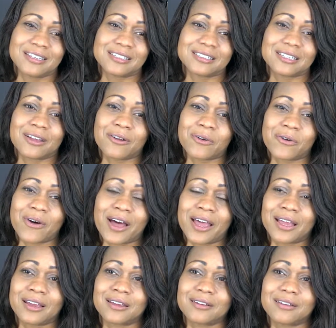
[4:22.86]
So
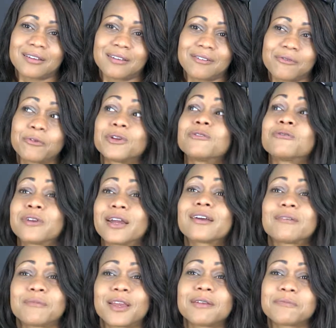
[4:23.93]
I would
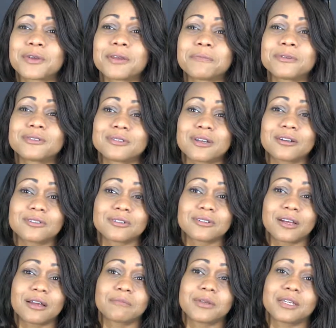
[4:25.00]
recommend people to Dr.
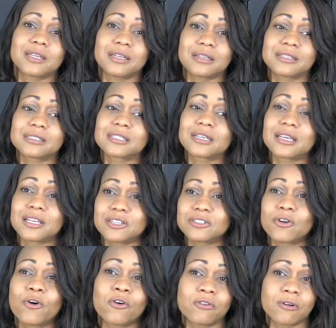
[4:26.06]
Galan because
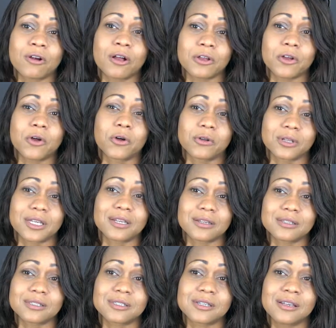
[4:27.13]
his overall goal
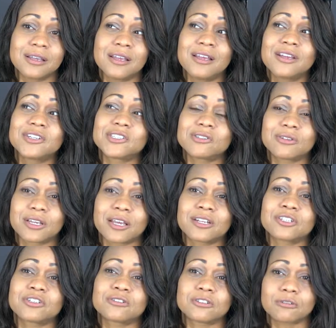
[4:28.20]
is to
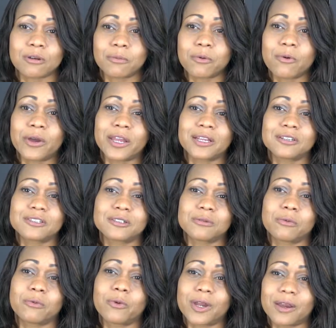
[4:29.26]
get you to a point to
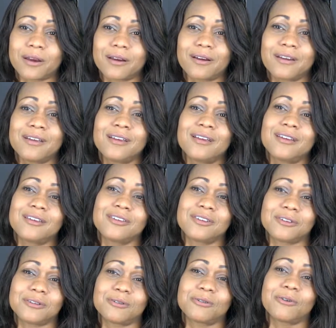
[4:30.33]
where
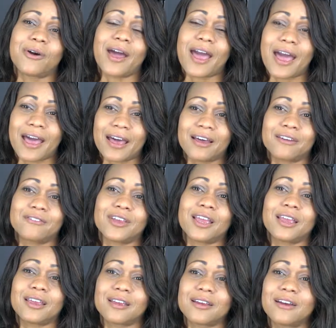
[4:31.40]
you have
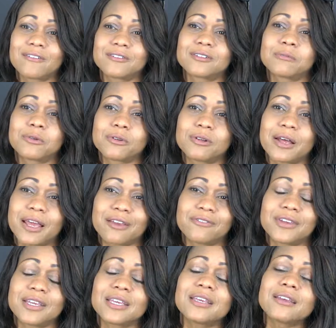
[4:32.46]
a comfortable life,
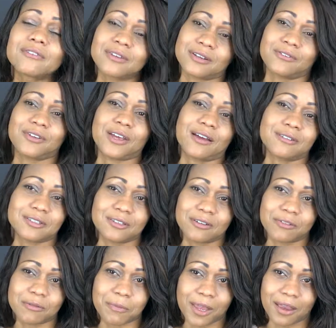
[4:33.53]
even if you have to
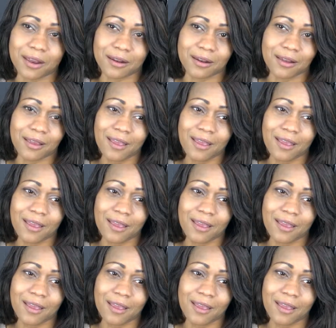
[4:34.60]
live with pain.